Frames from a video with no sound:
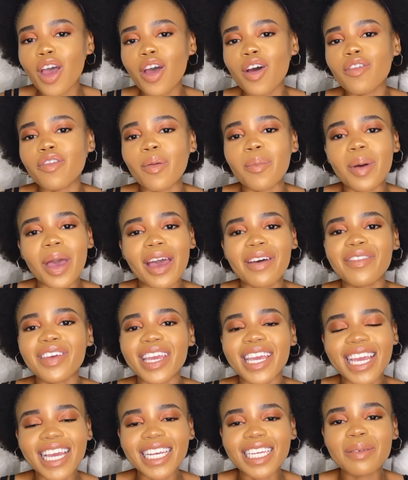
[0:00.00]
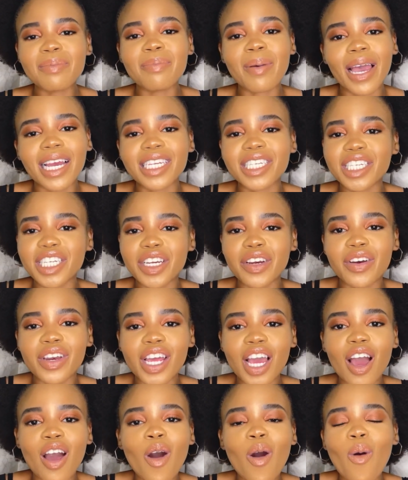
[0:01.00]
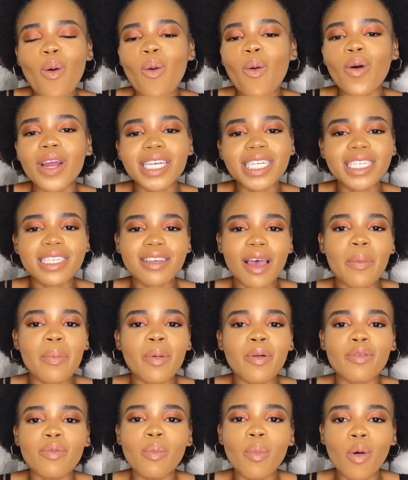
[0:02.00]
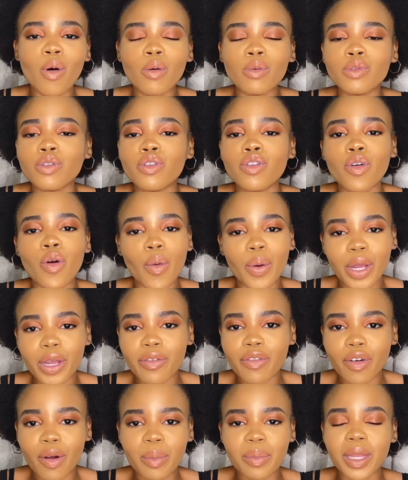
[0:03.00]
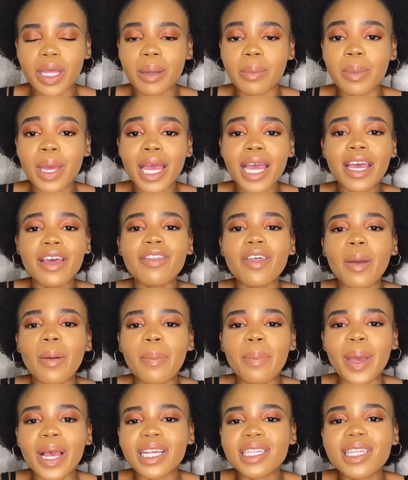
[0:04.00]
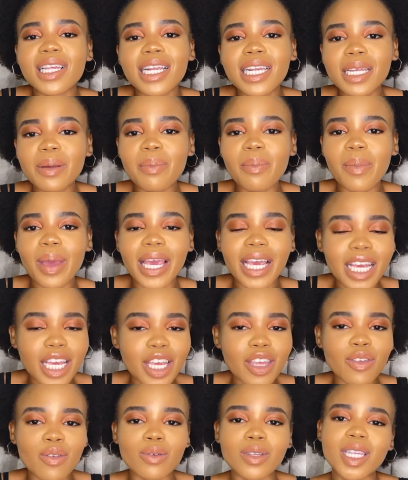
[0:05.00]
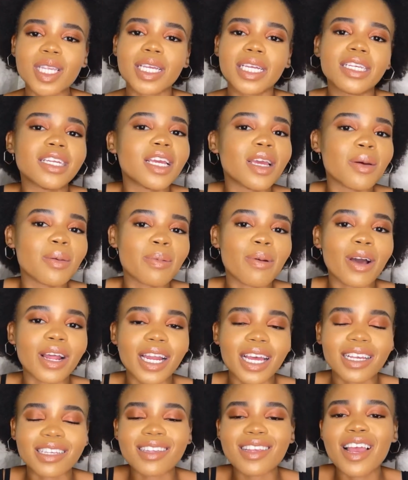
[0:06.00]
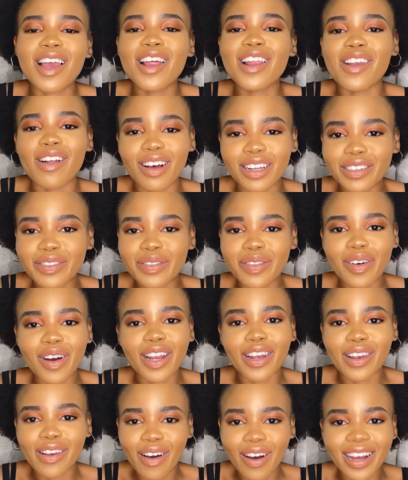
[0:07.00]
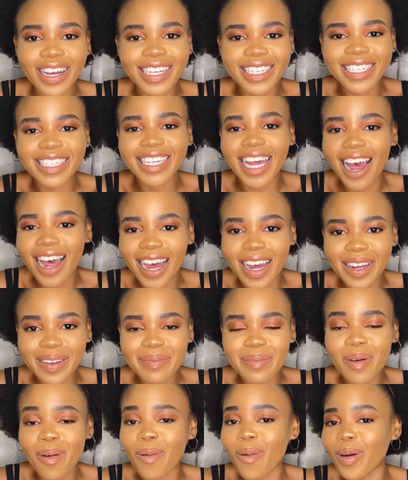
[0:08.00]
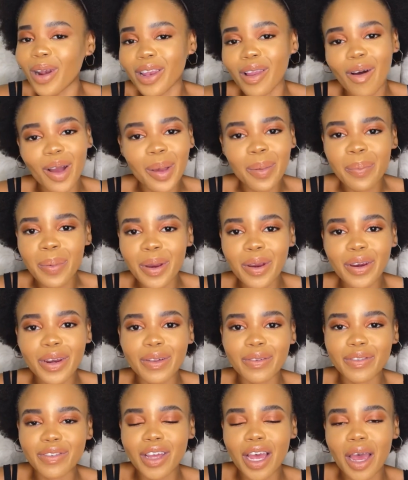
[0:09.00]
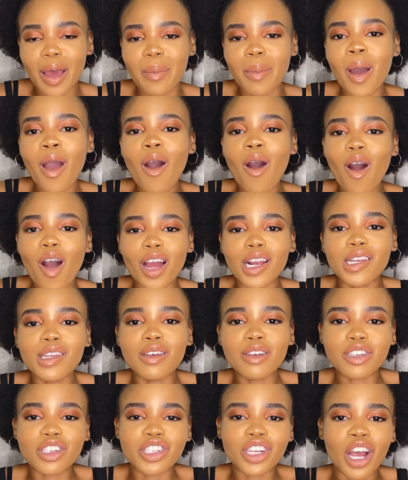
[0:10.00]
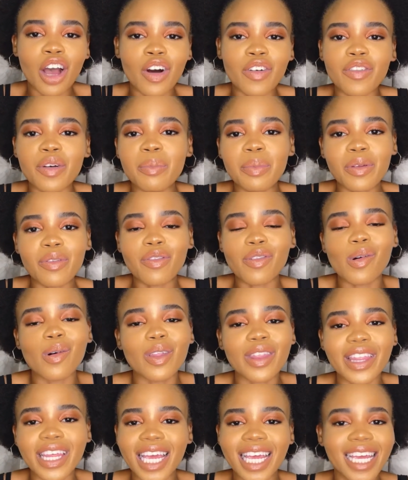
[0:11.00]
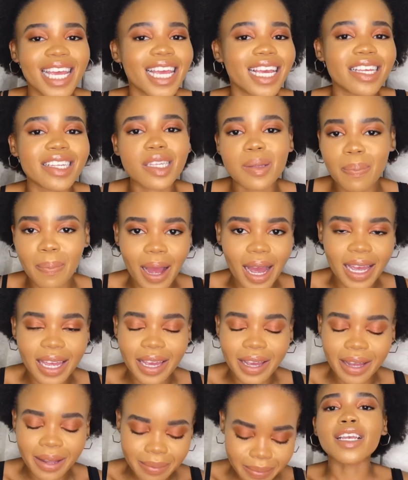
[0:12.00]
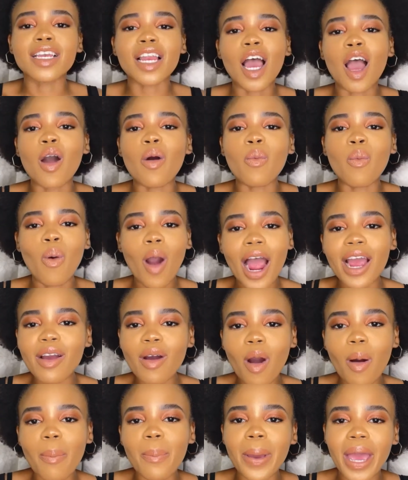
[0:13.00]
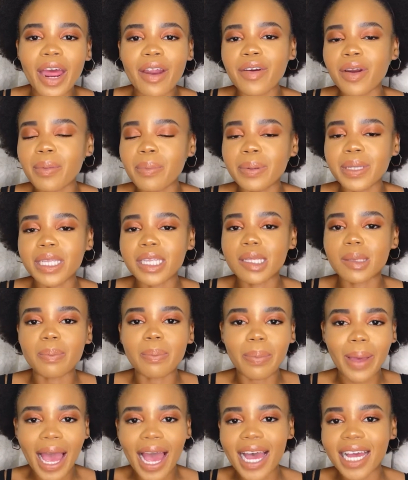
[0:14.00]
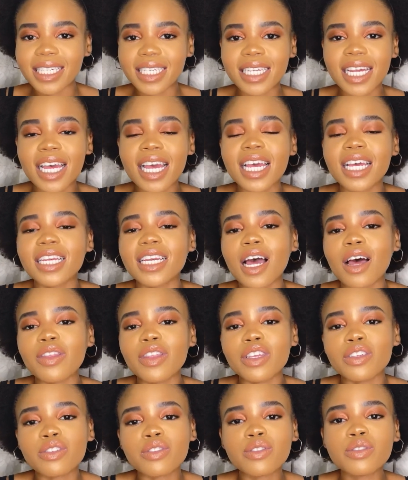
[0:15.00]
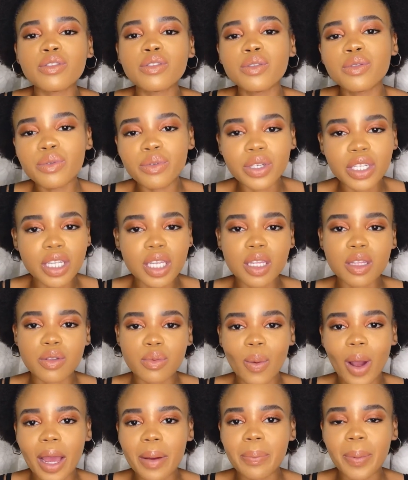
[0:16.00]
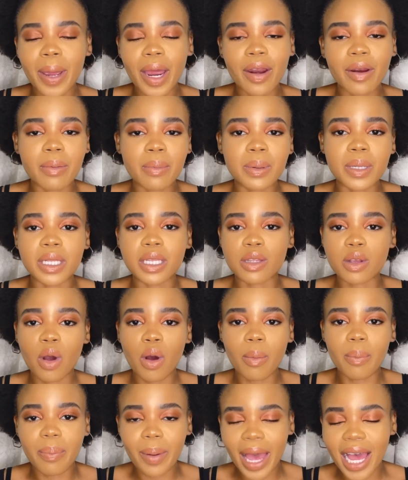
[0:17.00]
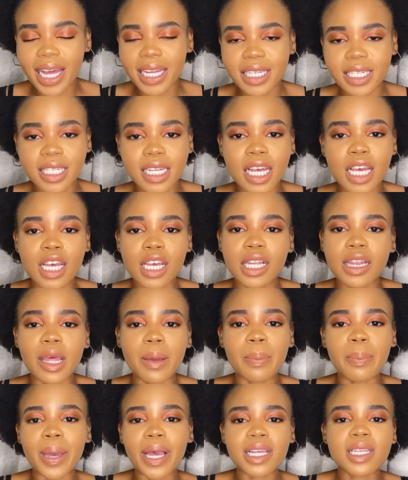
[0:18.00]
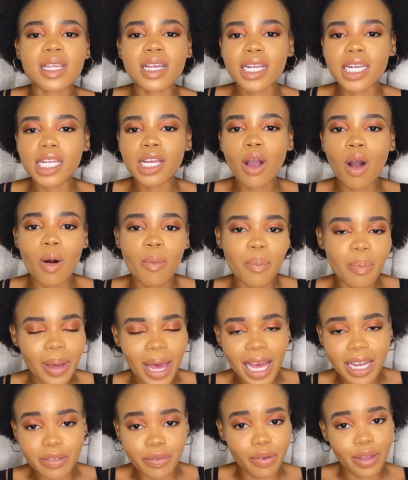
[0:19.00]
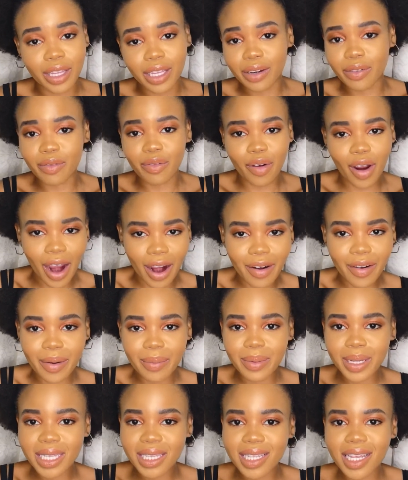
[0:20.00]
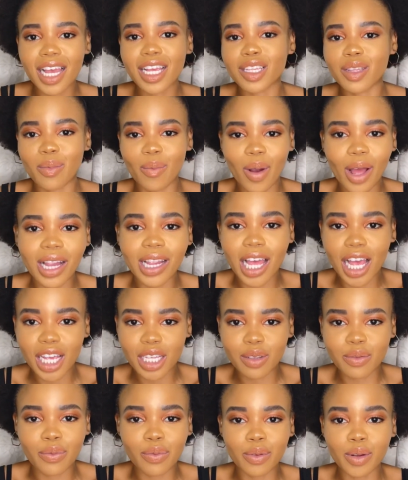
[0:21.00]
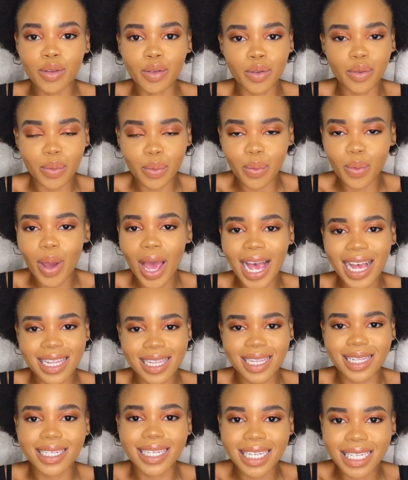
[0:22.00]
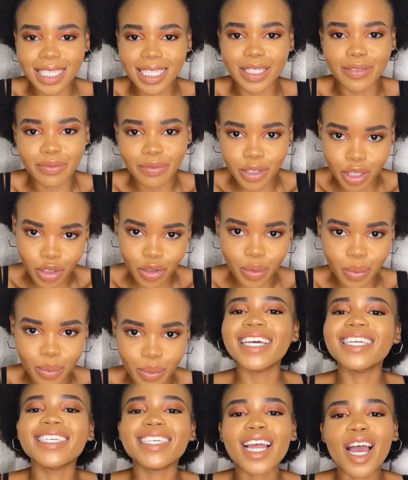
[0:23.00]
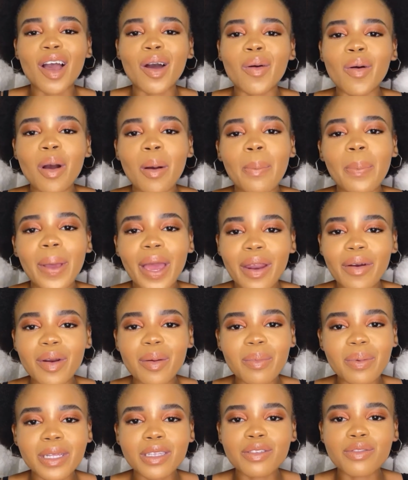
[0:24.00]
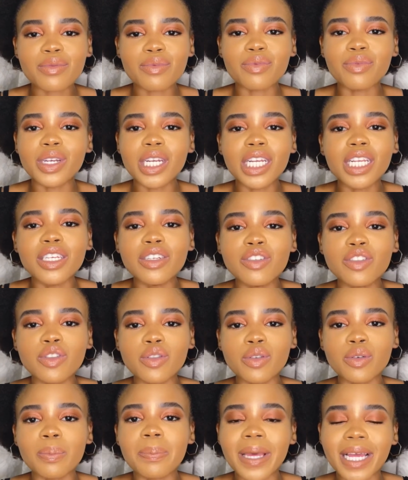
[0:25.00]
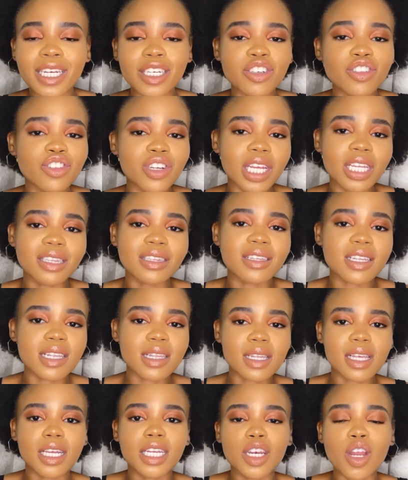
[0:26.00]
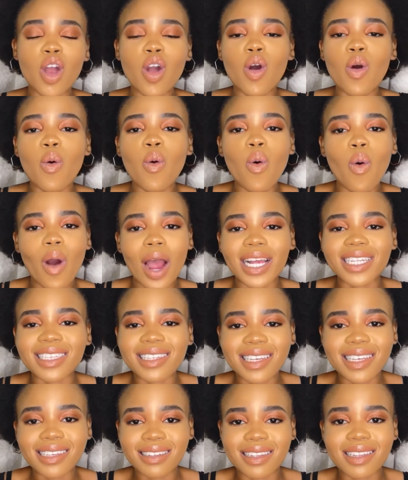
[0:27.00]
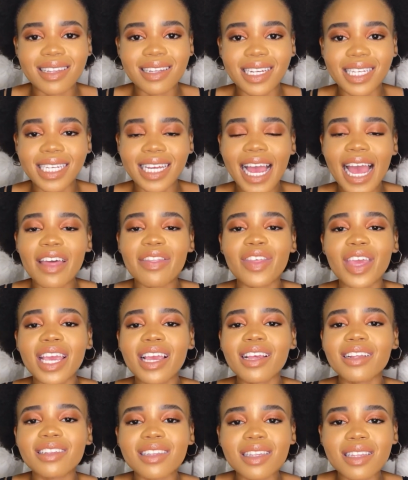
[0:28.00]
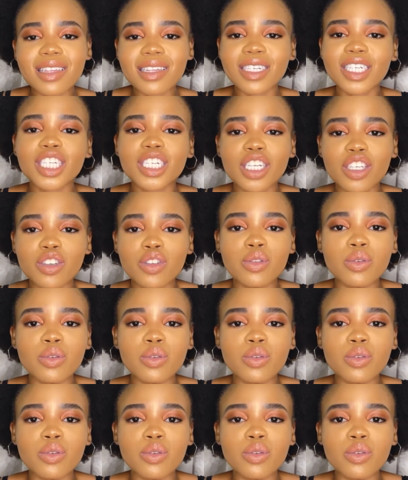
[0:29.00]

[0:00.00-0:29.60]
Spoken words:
from having any bacteria or any type of mold growing from them. They basically make your skincare products last for a longer time or a longer period of time on your shelf before they expire. Now, why are parabens bad? Now, there's 2 reasons why parabens are bad. They basically are bad for the environment as well as for you as an individual. Now, parabens really do penetrate the skin quite easily, and they can sit in your